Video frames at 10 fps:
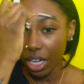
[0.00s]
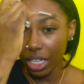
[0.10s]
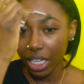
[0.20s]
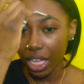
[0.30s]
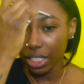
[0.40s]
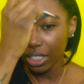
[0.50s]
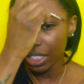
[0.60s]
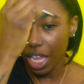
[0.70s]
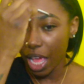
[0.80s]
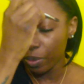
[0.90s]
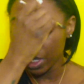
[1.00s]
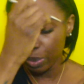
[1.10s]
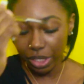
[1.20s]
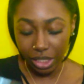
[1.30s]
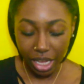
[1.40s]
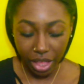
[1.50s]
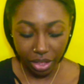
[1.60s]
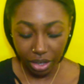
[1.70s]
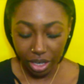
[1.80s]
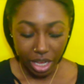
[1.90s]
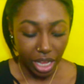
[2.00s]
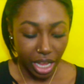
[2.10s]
on like the time we spent together.